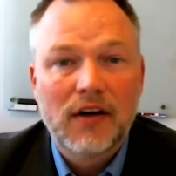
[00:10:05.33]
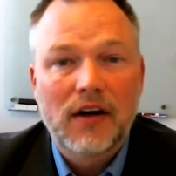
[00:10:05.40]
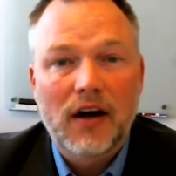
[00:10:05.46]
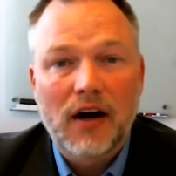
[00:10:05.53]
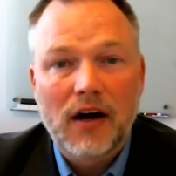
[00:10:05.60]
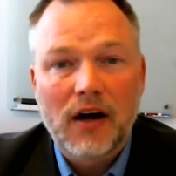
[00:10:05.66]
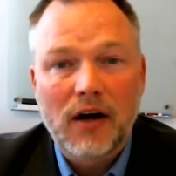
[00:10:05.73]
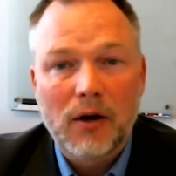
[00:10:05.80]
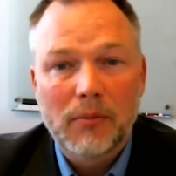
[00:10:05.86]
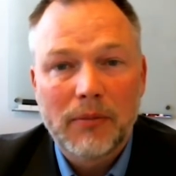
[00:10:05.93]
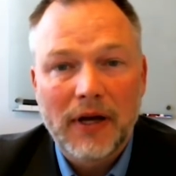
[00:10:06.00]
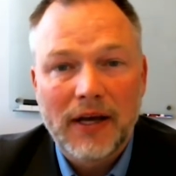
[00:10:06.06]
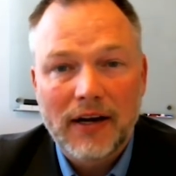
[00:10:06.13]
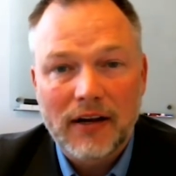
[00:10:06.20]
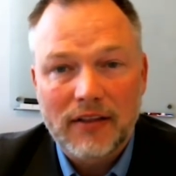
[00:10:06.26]

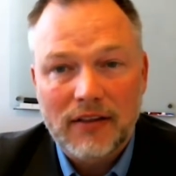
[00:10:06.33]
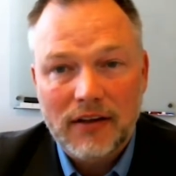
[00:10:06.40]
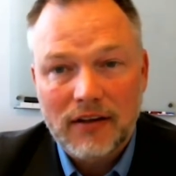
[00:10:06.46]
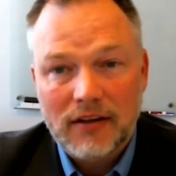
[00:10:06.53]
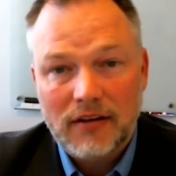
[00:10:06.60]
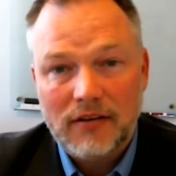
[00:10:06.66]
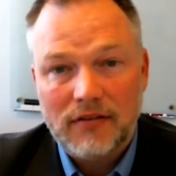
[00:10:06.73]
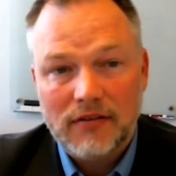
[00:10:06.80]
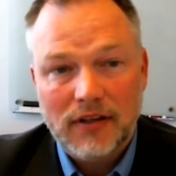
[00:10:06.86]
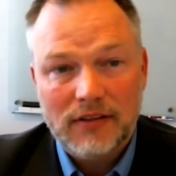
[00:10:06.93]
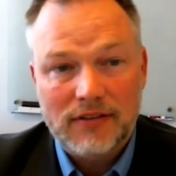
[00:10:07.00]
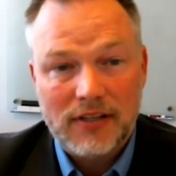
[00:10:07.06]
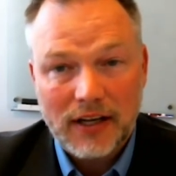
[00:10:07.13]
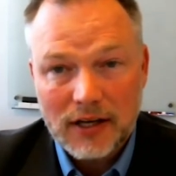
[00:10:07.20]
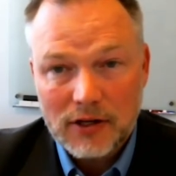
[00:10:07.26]
And I think in
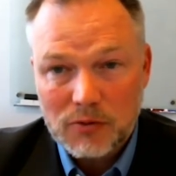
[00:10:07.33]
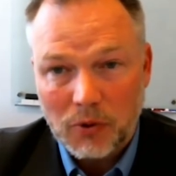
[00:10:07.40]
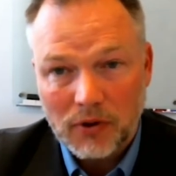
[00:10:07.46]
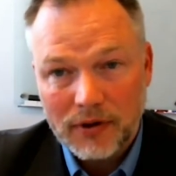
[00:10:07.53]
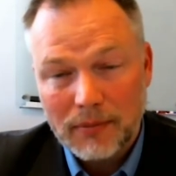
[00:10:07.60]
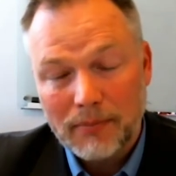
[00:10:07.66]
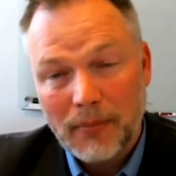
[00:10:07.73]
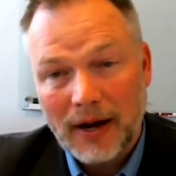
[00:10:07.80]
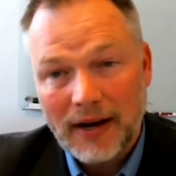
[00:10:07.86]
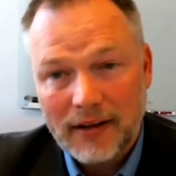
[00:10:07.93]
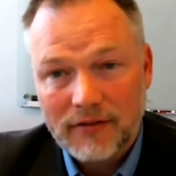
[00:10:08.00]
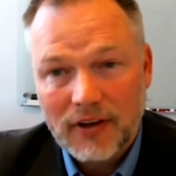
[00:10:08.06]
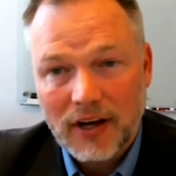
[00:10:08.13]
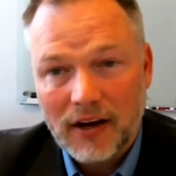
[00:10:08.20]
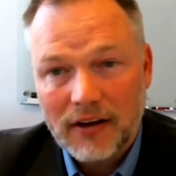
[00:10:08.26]
today's world, it might have
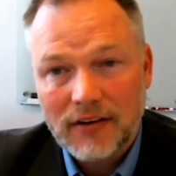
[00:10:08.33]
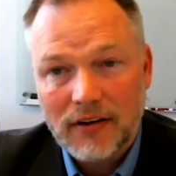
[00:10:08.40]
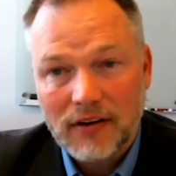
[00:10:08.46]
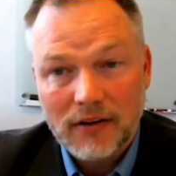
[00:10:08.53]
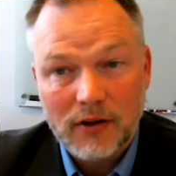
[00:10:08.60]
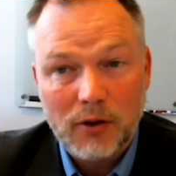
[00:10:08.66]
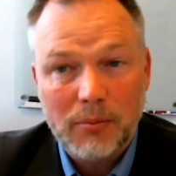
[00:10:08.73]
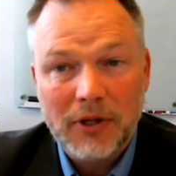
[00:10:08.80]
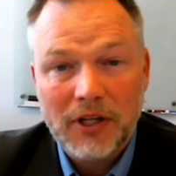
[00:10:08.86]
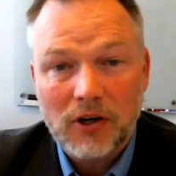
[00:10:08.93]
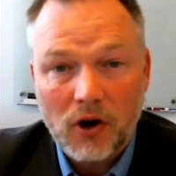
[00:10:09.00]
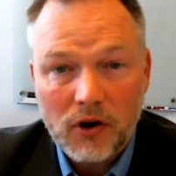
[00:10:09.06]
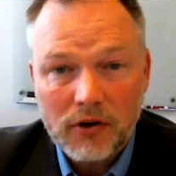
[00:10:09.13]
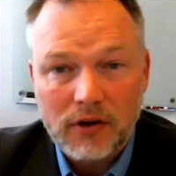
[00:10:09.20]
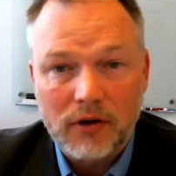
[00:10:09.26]
gotten a little bit
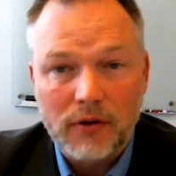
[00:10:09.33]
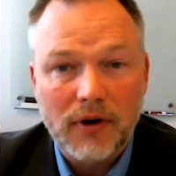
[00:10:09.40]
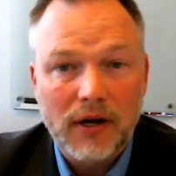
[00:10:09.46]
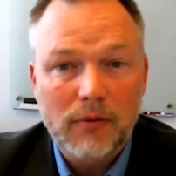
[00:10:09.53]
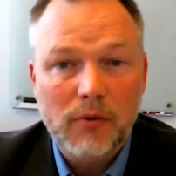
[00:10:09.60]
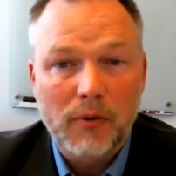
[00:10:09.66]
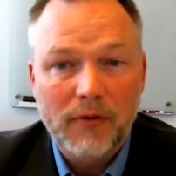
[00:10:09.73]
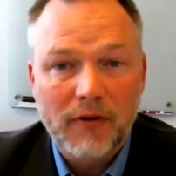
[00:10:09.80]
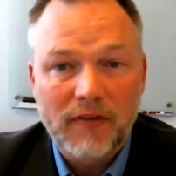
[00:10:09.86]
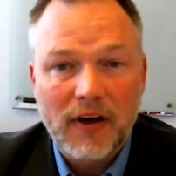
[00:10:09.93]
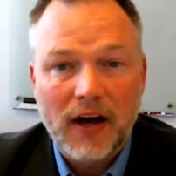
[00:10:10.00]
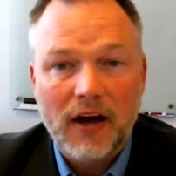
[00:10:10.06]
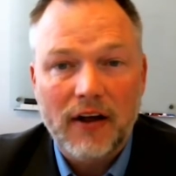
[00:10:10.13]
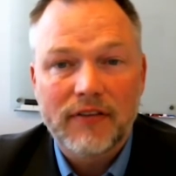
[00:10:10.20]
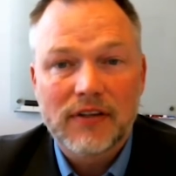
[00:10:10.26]
harder, right? Where we've
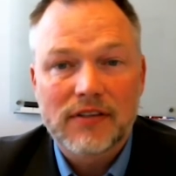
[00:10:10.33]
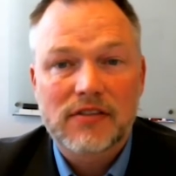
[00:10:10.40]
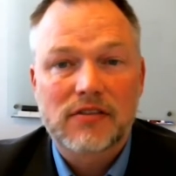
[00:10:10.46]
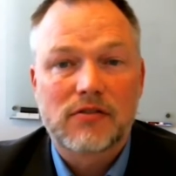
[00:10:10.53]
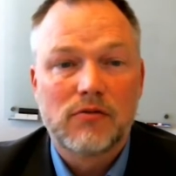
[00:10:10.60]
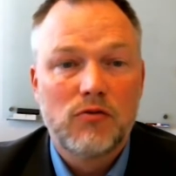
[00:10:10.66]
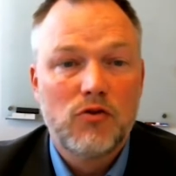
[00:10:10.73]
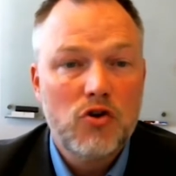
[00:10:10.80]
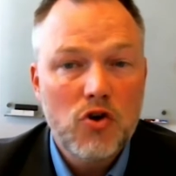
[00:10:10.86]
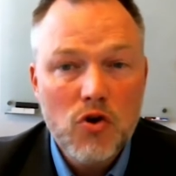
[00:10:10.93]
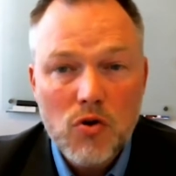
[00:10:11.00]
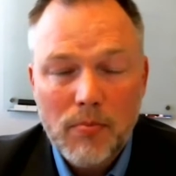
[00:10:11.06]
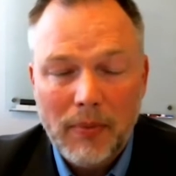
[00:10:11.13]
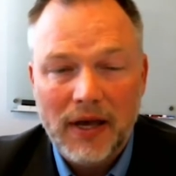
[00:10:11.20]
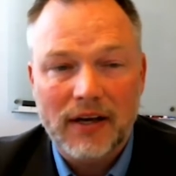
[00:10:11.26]
got this new
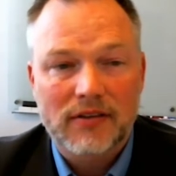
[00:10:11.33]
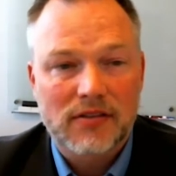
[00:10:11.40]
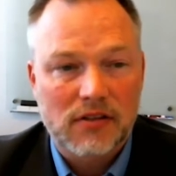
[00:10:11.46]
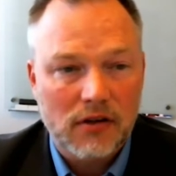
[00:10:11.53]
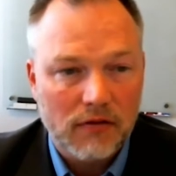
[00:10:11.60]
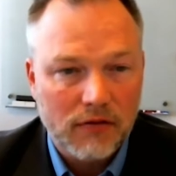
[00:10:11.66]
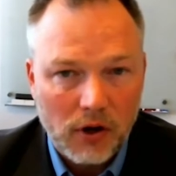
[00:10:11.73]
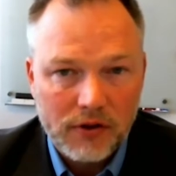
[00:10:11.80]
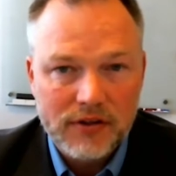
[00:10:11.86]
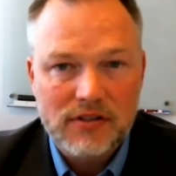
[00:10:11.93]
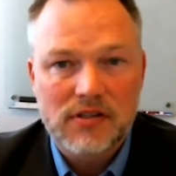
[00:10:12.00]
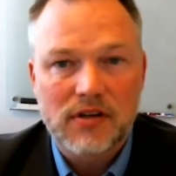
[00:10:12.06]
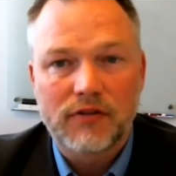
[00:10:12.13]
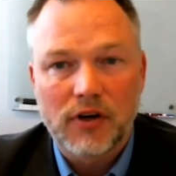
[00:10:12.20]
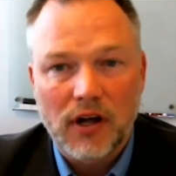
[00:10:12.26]
mix of all these
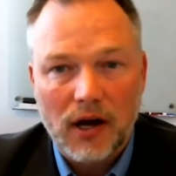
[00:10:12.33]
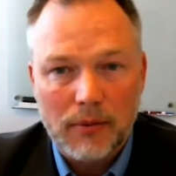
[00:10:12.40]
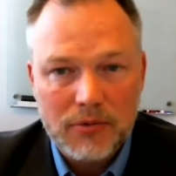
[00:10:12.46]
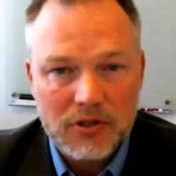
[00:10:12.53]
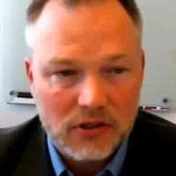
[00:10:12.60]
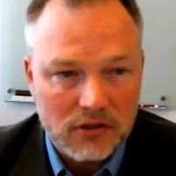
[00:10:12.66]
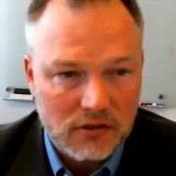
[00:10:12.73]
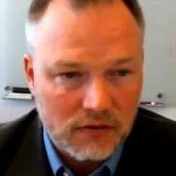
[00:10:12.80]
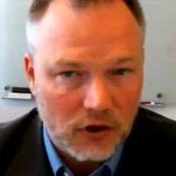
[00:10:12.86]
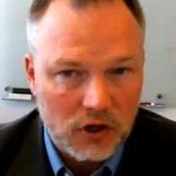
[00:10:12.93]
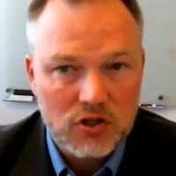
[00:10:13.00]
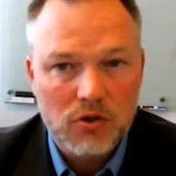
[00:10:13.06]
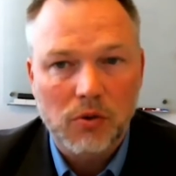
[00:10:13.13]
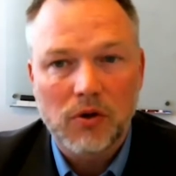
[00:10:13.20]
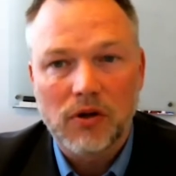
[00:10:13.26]
different options,
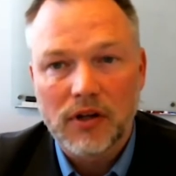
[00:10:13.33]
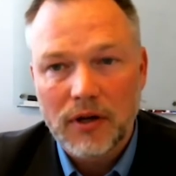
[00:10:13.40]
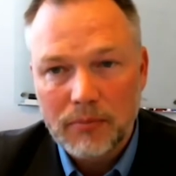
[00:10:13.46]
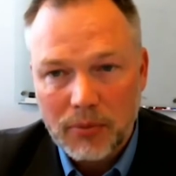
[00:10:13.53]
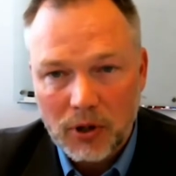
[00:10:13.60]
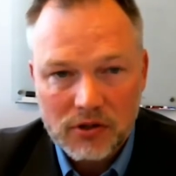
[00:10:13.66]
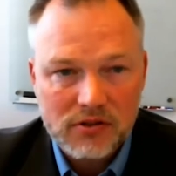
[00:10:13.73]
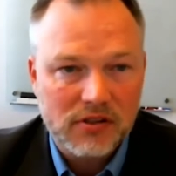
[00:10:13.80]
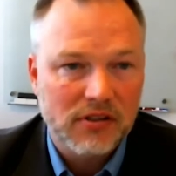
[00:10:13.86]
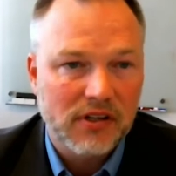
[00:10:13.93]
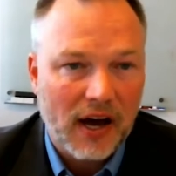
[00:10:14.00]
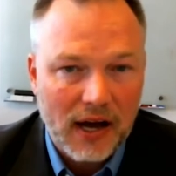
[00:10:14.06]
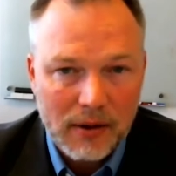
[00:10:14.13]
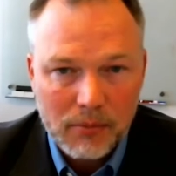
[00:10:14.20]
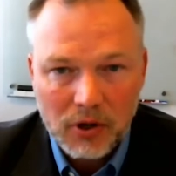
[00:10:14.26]
virtual, in-person,
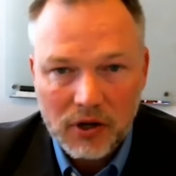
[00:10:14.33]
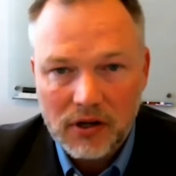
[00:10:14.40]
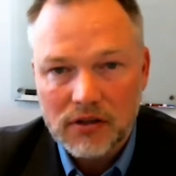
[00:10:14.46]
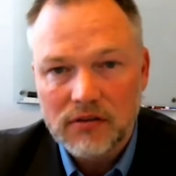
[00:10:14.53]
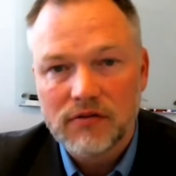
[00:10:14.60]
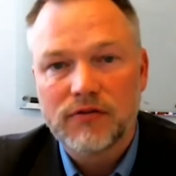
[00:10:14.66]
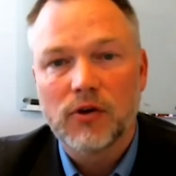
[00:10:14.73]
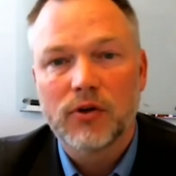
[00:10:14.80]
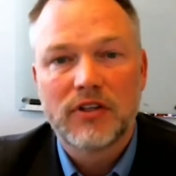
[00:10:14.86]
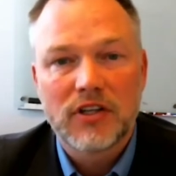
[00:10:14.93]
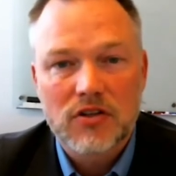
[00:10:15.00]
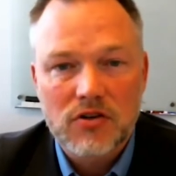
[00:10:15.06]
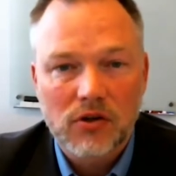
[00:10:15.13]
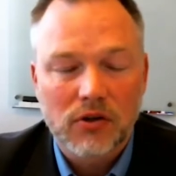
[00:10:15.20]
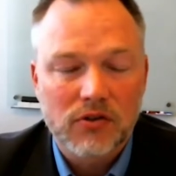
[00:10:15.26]
hybrid, fully
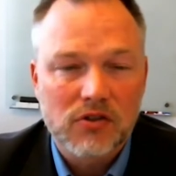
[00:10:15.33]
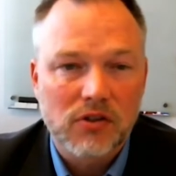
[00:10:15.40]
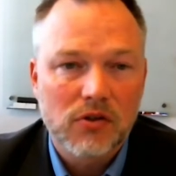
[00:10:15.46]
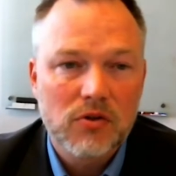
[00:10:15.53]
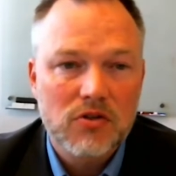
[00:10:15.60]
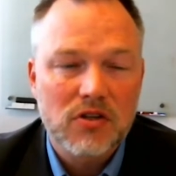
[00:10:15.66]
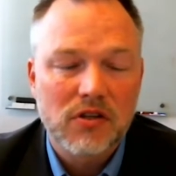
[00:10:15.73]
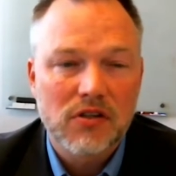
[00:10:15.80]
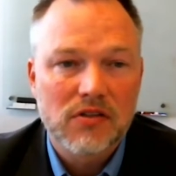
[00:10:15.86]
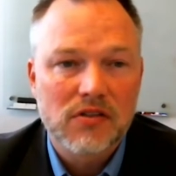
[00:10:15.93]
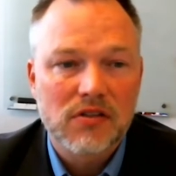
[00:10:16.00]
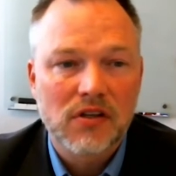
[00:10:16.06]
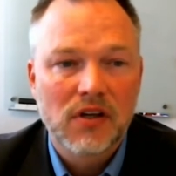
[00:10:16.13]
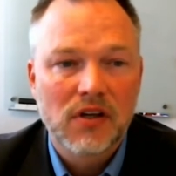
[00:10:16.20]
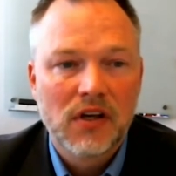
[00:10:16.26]
digital solutions.